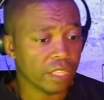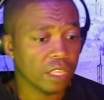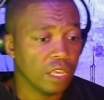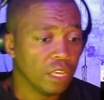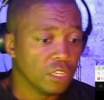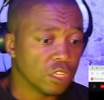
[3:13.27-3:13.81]

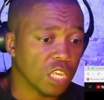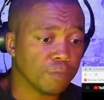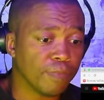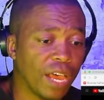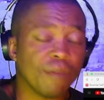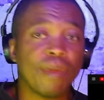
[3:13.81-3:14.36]
Right, so
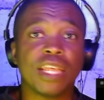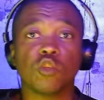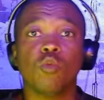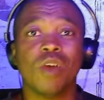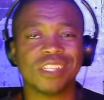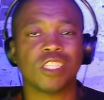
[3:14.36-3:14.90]
this young
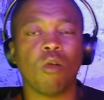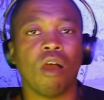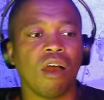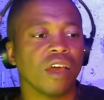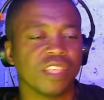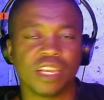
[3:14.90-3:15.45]
man has worked
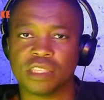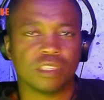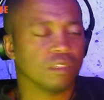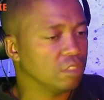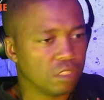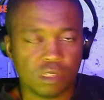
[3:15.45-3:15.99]
so hard that
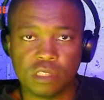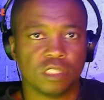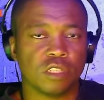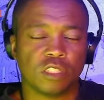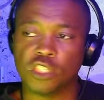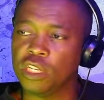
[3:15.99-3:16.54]

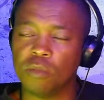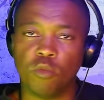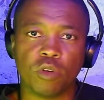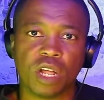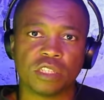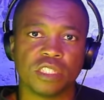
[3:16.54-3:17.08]
they seen
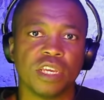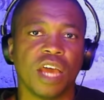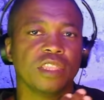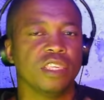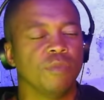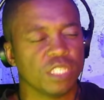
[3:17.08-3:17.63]
him overal,
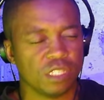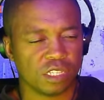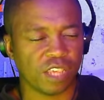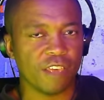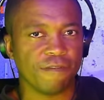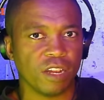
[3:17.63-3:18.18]
ne? He was
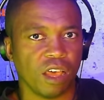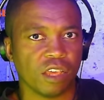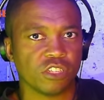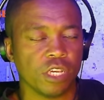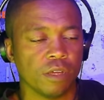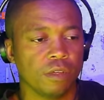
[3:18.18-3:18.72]
on the cypher
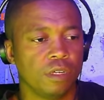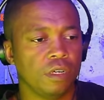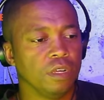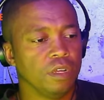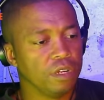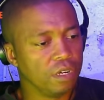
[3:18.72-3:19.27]
last year.
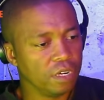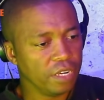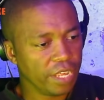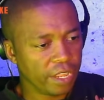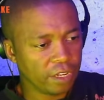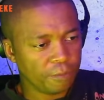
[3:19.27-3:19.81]

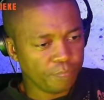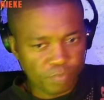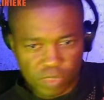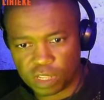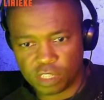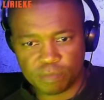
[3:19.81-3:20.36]
And
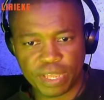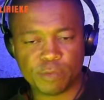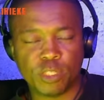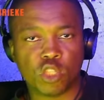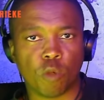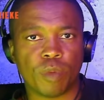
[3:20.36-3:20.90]
his
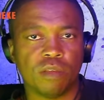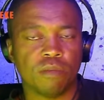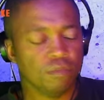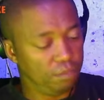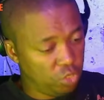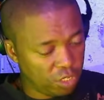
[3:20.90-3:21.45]
man has been
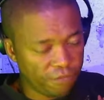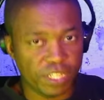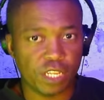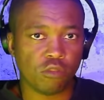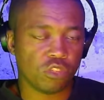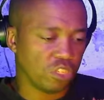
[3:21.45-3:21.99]
dropping music
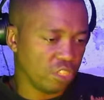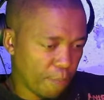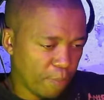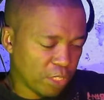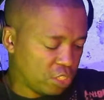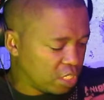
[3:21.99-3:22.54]
videos,
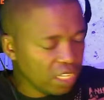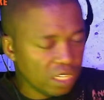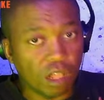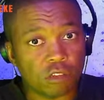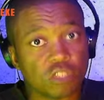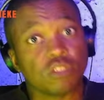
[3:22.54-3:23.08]
snippets,
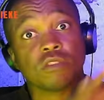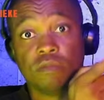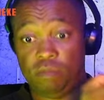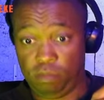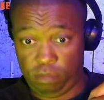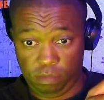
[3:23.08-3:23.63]
singles.